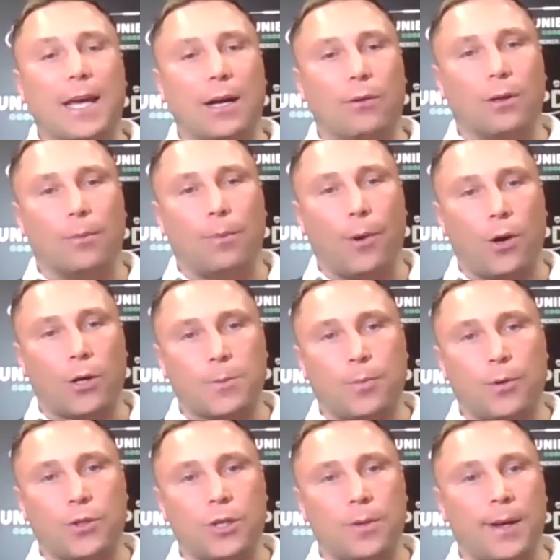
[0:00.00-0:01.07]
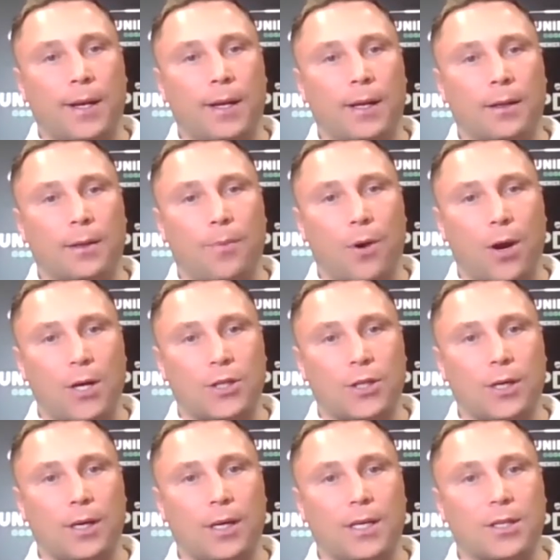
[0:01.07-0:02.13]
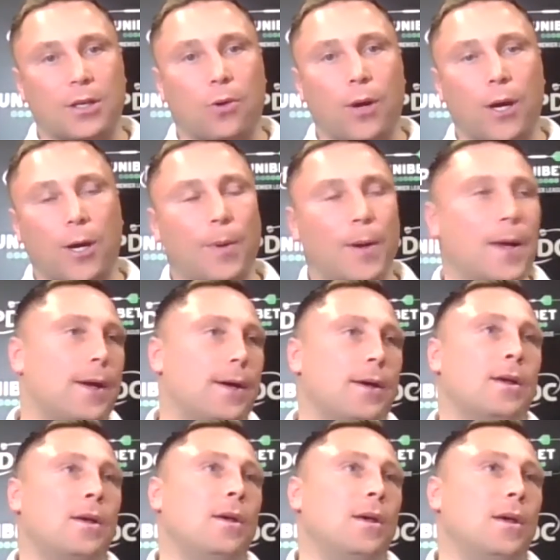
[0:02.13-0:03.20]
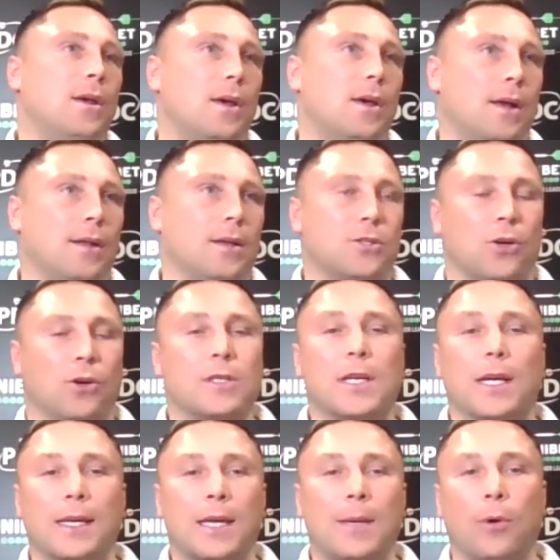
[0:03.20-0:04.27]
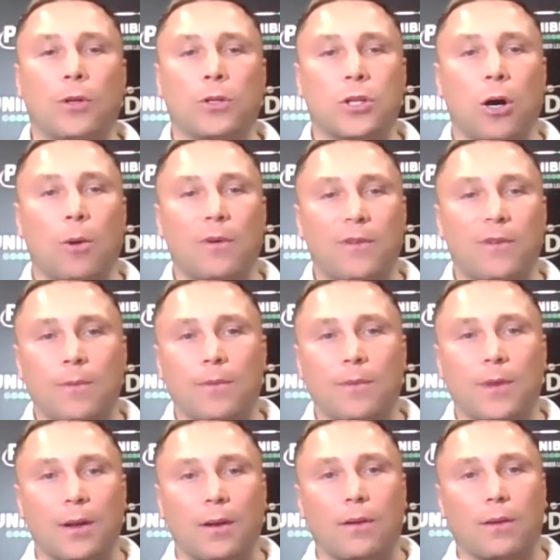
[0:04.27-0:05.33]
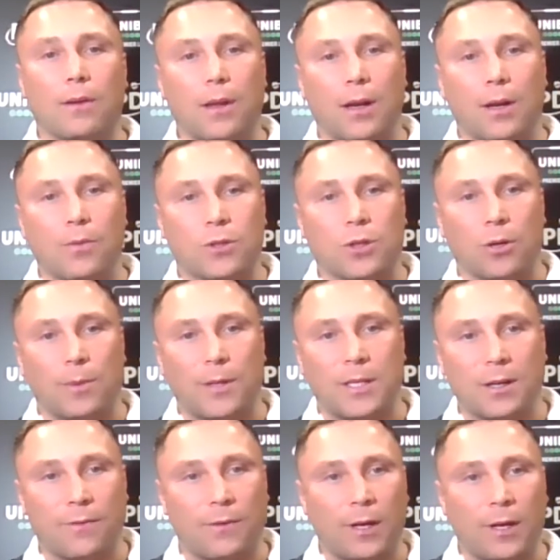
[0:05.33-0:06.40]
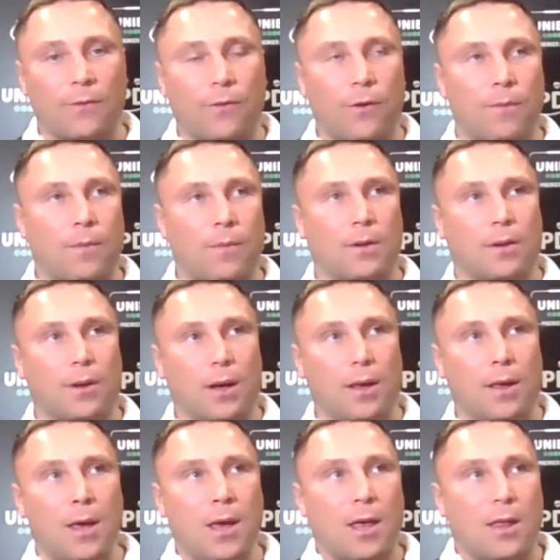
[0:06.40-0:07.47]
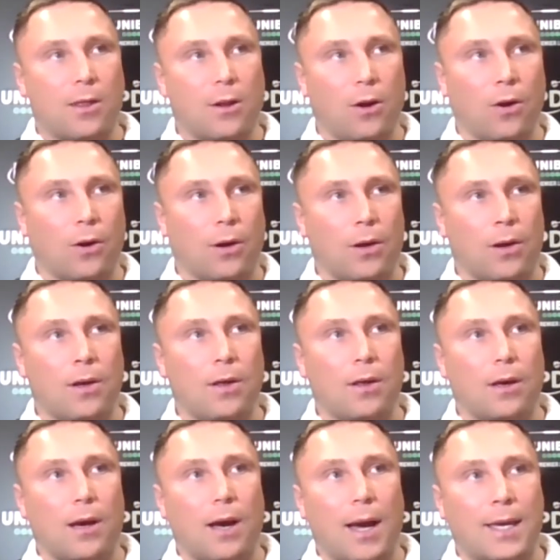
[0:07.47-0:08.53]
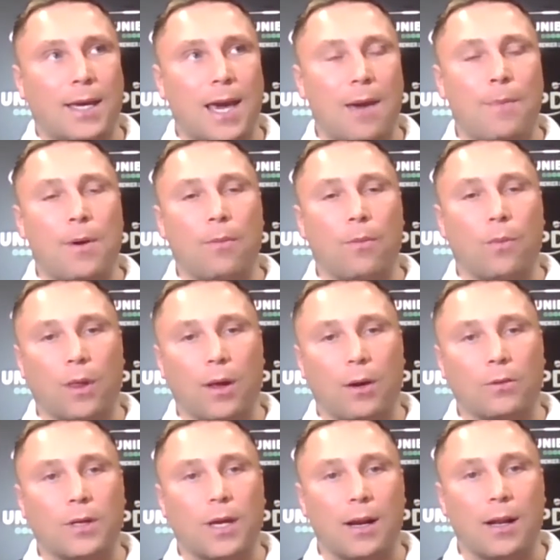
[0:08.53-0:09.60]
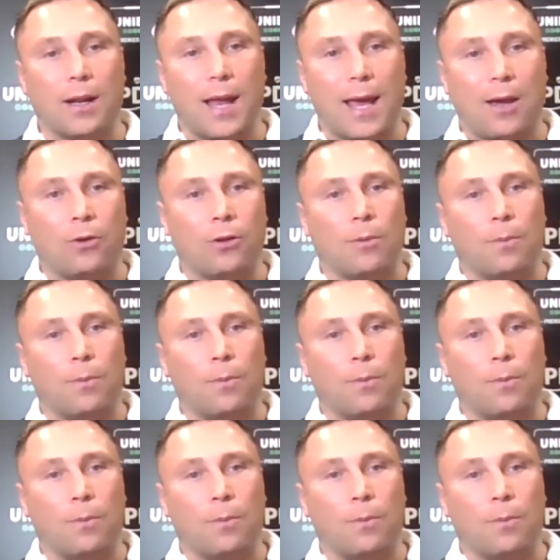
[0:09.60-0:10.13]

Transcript: out the blocks, put Jermaine under pressure. He's a quick player, and as long as I can keep on top of him, then then it was going to be a tough night for him. And the longer I kept him without getting a leg on the